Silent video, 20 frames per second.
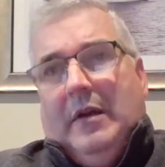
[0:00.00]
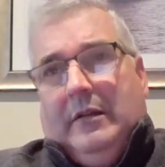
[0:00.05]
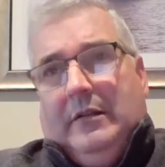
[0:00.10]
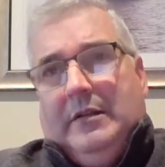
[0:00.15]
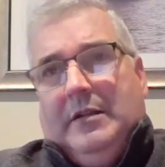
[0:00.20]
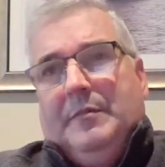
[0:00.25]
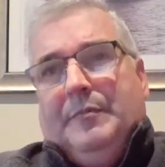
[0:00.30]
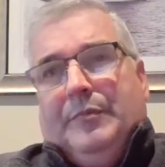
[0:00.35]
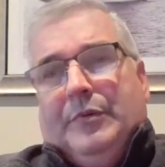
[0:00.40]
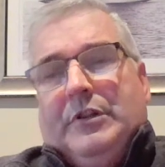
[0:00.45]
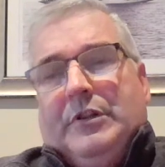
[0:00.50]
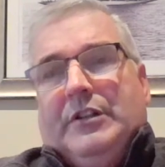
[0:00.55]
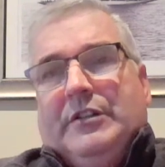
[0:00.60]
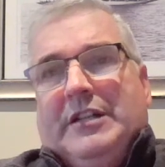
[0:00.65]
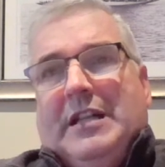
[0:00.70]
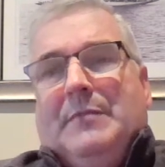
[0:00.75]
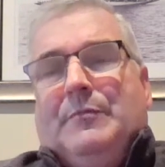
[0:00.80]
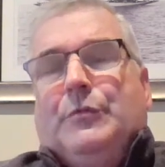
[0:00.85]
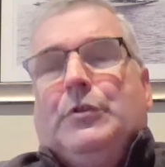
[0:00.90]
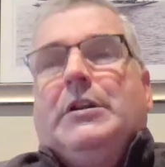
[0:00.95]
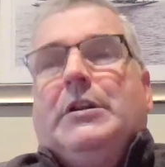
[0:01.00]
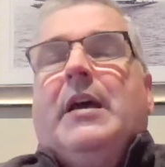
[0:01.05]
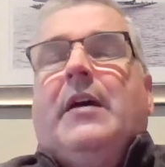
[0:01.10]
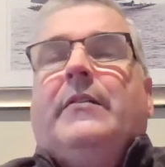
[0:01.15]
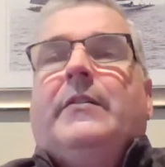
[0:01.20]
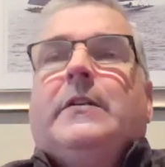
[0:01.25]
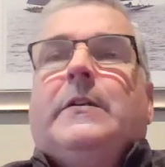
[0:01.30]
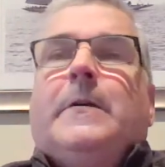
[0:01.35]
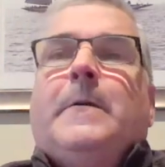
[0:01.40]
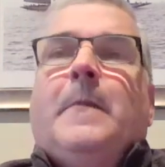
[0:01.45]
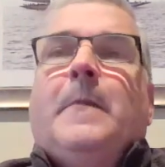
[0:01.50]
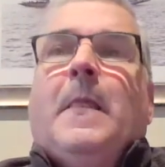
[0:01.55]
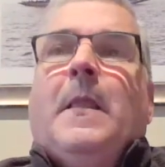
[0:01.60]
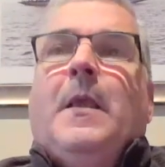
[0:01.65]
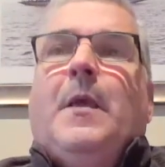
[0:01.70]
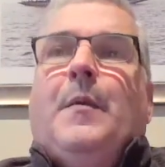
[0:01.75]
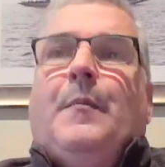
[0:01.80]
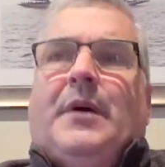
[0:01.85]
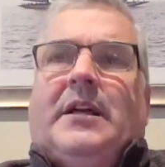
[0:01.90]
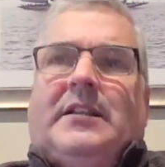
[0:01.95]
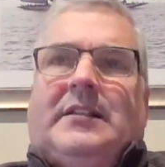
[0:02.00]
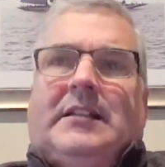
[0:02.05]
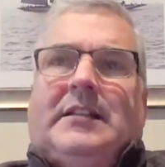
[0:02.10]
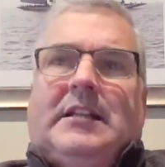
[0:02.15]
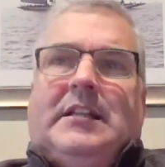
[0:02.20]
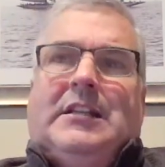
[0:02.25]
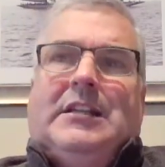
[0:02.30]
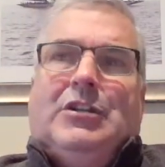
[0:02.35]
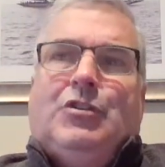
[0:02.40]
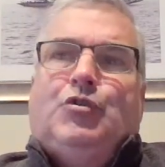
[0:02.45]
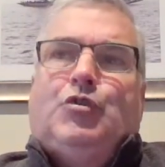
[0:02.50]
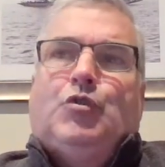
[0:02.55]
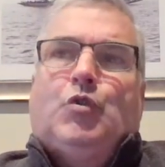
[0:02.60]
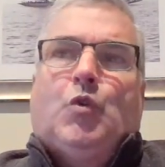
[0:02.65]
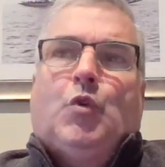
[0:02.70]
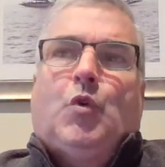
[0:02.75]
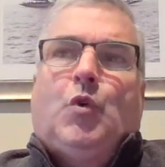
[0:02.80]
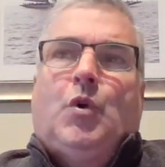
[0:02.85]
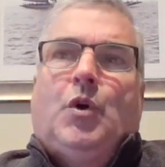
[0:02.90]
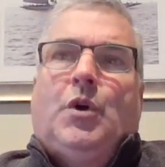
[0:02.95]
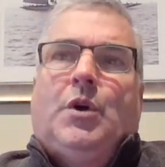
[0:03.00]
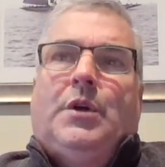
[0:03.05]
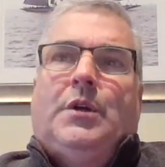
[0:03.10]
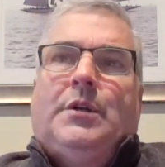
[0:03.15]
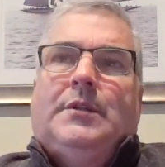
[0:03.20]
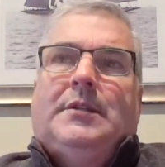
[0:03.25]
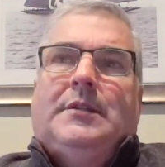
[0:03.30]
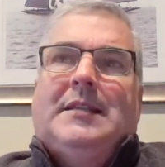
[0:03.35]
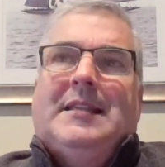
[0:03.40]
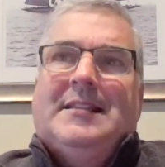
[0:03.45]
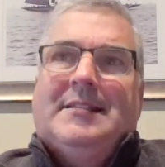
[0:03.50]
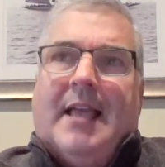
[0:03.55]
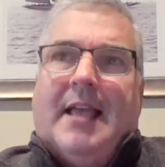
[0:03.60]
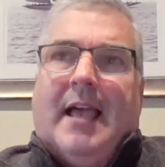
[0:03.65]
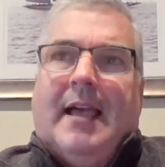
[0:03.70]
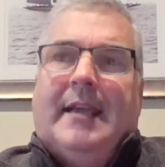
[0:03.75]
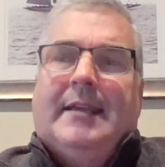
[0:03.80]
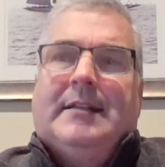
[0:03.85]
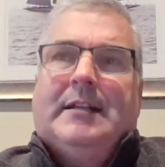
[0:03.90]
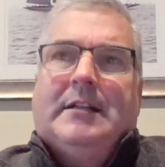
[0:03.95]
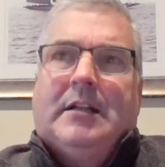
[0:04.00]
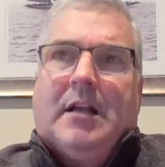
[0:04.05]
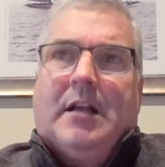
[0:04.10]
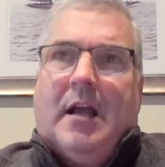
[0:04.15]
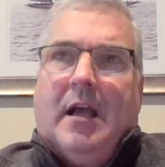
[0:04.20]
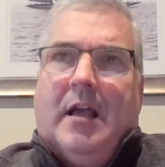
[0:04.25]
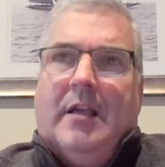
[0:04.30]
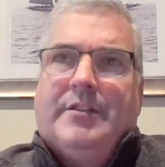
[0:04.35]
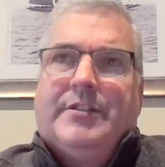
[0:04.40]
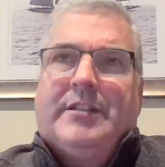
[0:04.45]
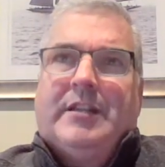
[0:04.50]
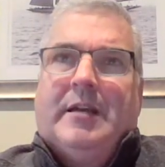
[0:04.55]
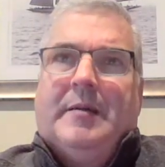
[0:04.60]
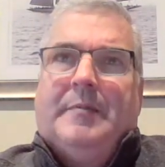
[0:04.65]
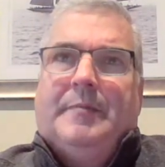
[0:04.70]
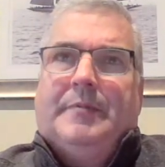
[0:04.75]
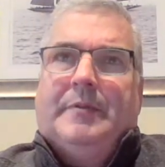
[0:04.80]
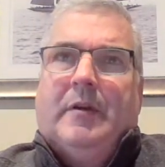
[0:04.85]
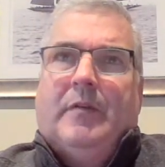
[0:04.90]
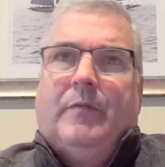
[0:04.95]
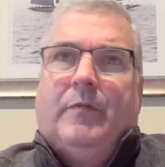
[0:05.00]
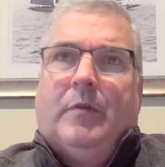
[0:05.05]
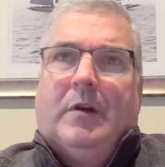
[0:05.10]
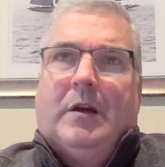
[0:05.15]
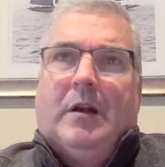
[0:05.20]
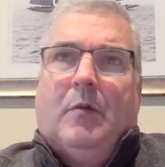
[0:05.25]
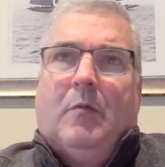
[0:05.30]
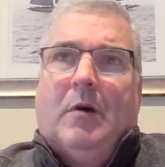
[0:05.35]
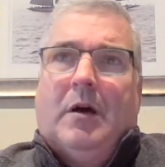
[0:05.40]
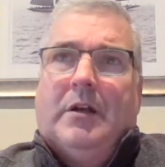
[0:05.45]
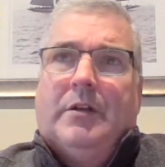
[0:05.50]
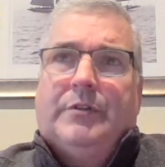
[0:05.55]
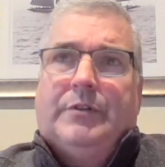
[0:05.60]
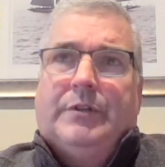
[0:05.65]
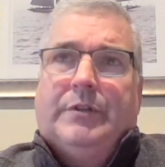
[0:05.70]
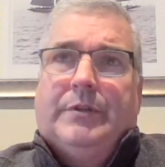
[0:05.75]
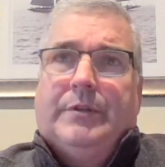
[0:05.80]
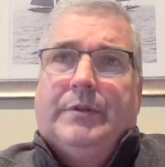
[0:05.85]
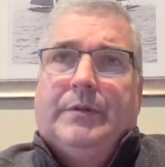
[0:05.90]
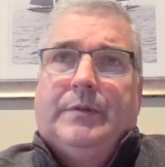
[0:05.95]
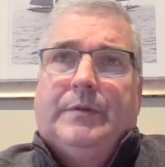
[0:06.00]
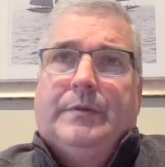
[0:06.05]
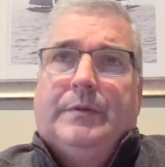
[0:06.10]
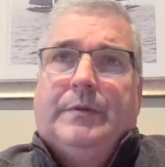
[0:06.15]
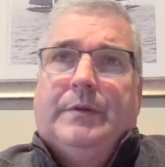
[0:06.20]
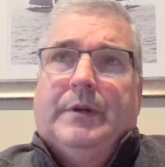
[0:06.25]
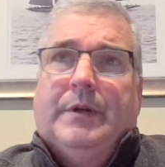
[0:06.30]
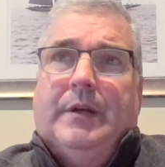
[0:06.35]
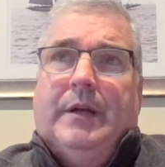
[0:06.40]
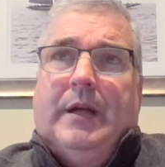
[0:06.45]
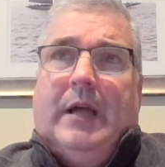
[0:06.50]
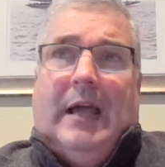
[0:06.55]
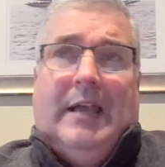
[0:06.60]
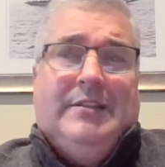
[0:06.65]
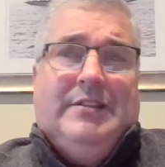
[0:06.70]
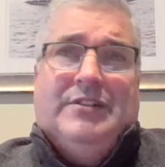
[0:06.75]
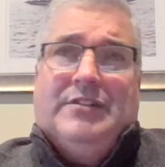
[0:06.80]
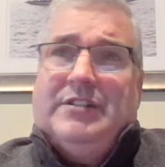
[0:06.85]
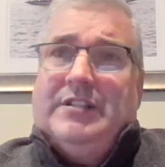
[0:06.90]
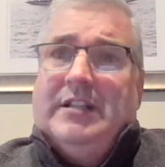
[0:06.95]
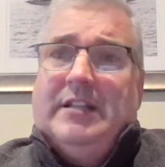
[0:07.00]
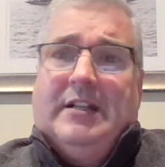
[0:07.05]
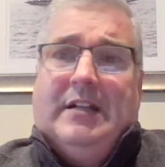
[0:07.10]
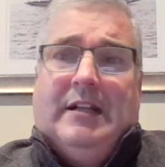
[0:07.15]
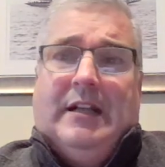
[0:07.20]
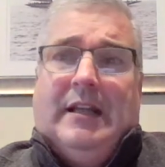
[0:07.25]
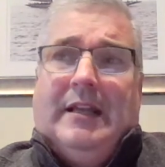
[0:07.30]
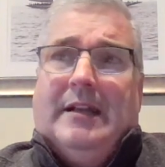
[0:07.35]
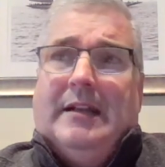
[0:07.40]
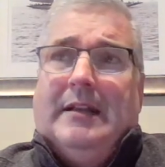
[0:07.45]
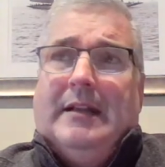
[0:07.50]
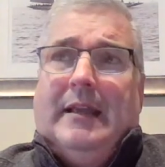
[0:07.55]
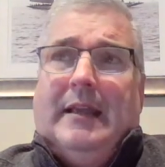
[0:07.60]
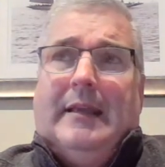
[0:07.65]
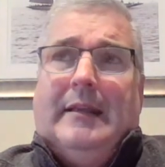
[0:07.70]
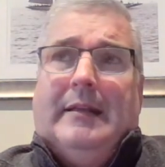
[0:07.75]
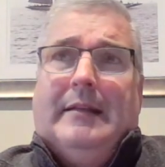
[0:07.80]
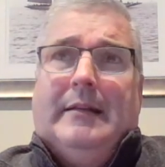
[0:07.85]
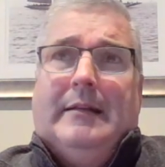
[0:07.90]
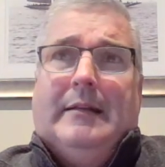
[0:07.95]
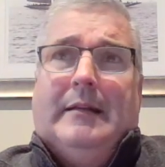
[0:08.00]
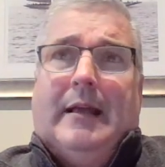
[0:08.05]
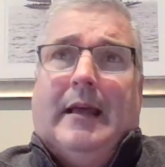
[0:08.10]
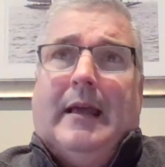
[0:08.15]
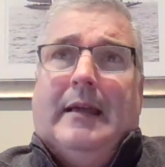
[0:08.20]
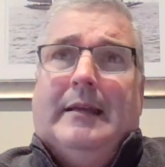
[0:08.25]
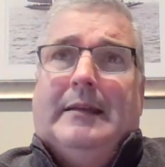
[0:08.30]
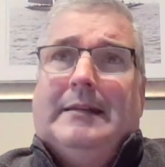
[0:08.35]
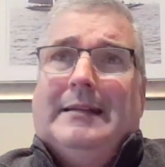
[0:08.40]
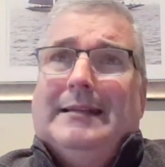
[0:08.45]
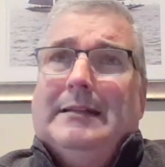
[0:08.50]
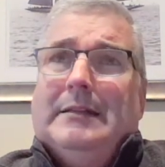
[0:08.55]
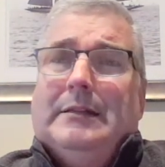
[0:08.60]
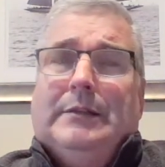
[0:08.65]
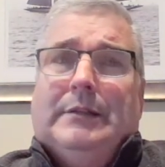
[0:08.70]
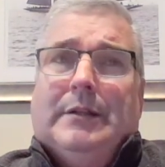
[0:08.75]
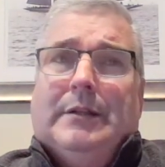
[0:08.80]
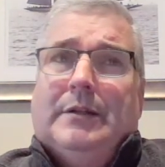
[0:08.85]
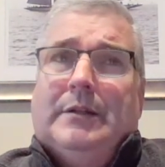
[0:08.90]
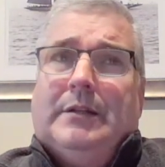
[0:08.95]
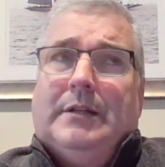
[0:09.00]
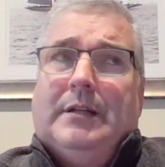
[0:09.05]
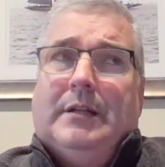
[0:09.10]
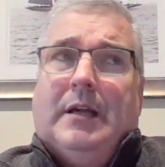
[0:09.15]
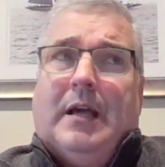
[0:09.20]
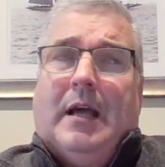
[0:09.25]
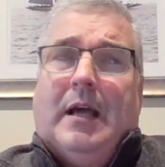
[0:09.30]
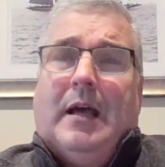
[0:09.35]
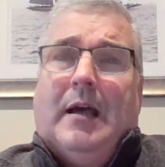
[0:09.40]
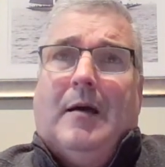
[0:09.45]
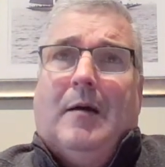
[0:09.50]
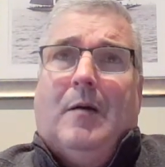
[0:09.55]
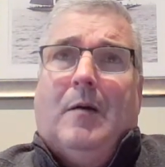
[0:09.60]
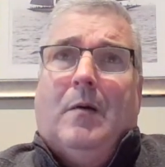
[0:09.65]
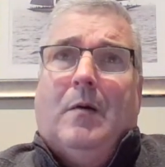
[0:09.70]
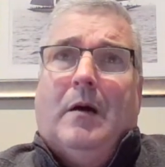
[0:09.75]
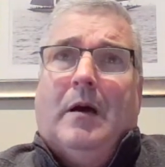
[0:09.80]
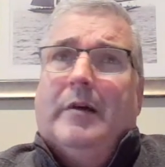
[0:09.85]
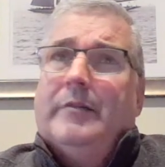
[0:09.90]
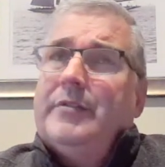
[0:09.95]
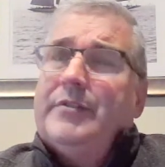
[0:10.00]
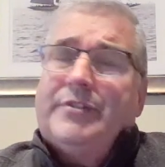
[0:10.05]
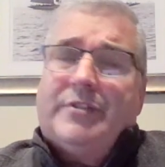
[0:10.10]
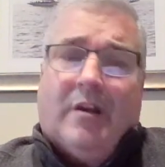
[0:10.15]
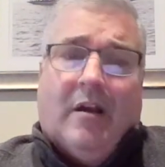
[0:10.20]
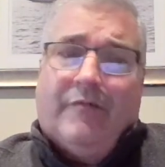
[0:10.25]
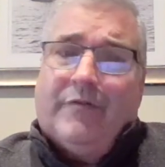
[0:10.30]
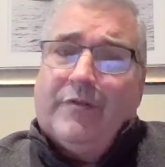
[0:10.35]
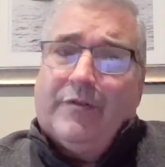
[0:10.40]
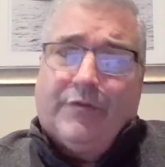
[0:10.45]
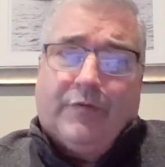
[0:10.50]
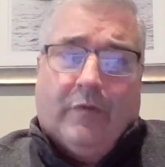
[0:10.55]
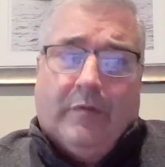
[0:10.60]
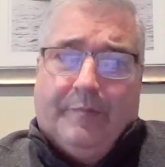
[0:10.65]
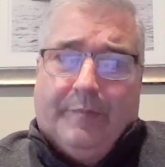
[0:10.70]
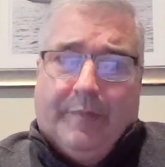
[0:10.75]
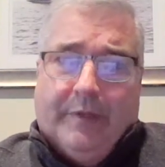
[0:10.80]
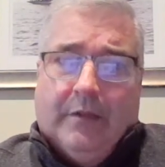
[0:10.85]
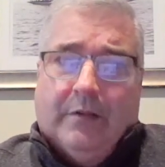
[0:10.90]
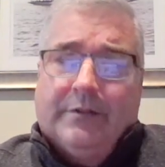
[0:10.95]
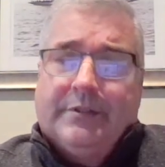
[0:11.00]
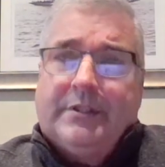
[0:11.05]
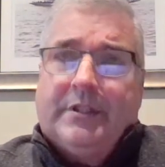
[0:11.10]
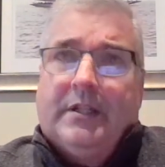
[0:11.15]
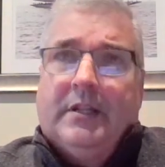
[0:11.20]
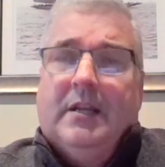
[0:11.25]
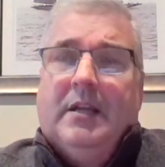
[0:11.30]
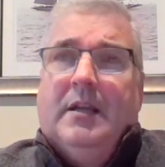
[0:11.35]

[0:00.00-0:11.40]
I did put a team together, but the initial design and concept of what I wanted to do, I just did it, and and I didn't look how other softwares were built.